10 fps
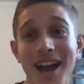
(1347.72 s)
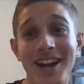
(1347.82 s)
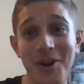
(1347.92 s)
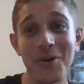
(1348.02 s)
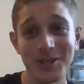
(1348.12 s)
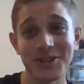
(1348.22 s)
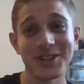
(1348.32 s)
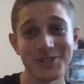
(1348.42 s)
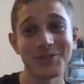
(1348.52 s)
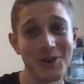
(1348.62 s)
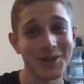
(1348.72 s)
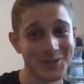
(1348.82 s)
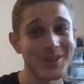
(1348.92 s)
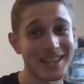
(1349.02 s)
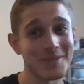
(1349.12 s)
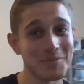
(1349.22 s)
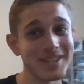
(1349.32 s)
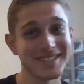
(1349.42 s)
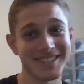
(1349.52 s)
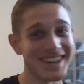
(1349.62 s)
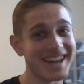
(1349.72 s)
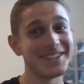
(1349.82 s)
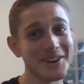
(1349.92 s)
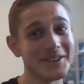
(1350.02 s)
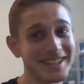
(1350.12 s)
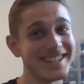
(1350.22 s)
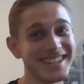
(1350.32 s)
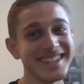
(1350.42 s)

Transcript: Gowie, I know when you're in New York, you get the pizza. I know it.